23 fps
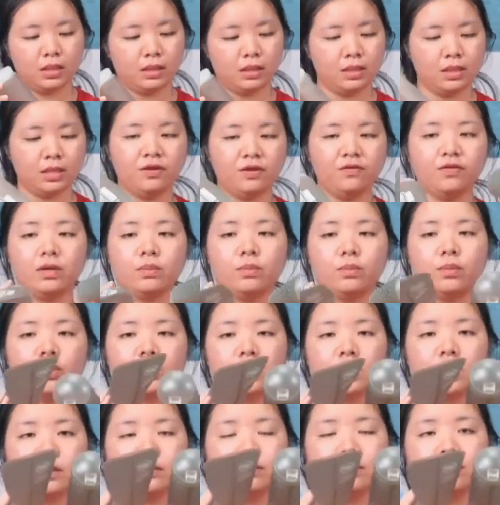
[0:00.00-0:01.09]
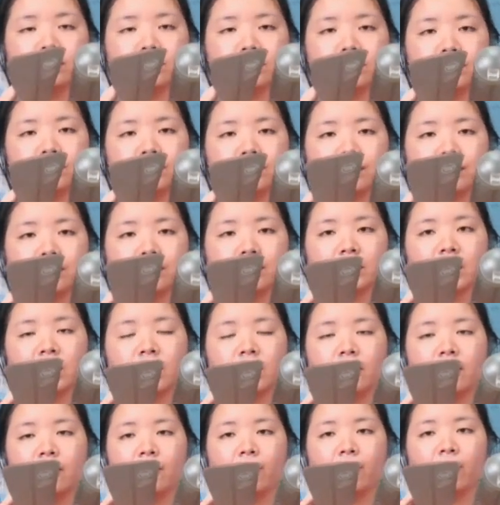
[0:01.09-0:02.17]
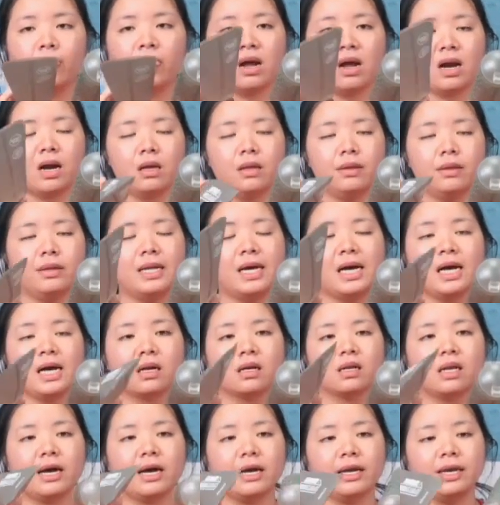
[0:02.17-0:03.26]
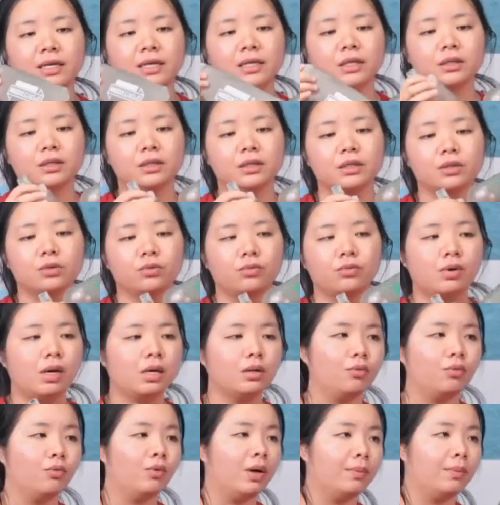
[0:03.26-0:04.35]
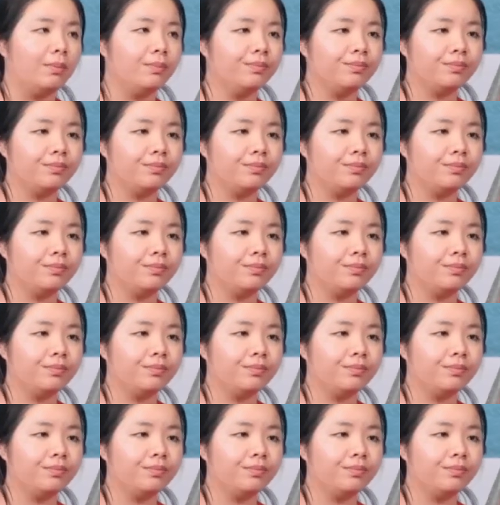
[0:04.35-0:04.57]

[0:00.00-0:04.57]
Different button. And I apply, and this is a round one.